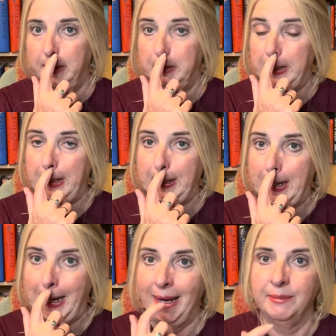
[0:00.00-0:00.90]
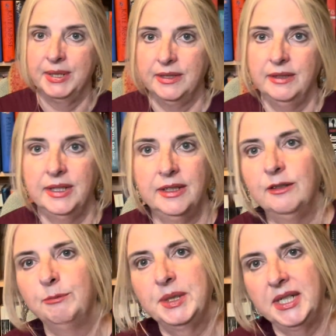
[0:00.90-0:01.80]
you'll know that I absolutely
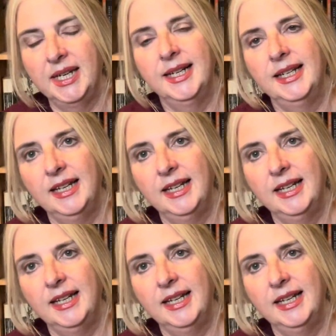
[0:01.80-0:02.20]
love, particularly